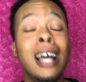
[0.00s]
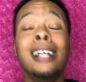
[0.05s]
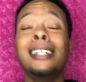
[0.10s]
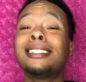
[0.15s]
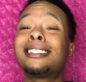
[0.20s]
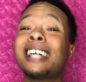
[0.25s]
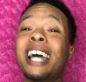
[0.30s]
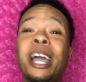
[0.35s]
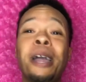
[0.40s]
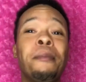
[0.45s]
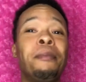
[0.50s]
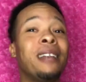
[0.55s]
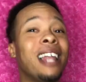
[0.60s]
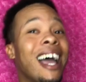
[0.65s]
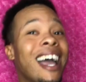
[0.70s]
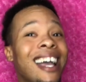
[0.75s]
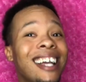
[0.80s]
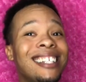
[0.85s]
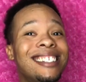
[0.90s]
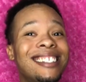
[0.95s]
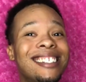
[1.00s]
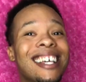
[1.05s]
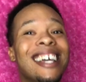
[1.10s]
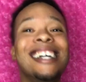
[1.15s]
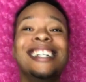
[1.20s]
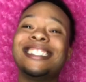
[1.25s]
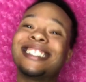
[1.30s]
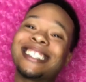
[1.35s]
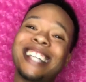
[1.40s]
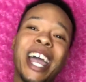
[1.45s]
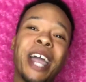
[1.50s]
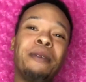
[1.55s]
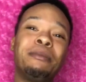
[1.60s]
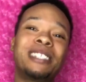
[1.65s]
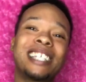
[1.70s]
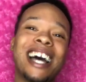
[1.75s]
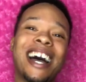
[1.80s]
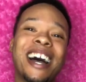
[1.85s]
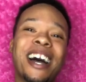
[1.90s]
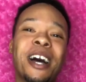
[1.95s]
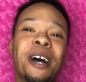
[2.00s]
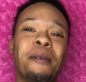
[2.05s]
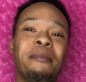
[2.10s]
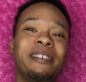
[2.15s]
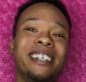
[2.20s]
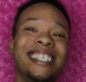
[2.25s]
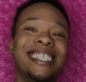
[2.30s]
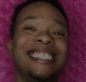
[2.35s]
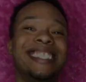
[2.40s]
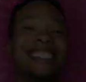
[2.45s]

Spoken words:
Same place, same time.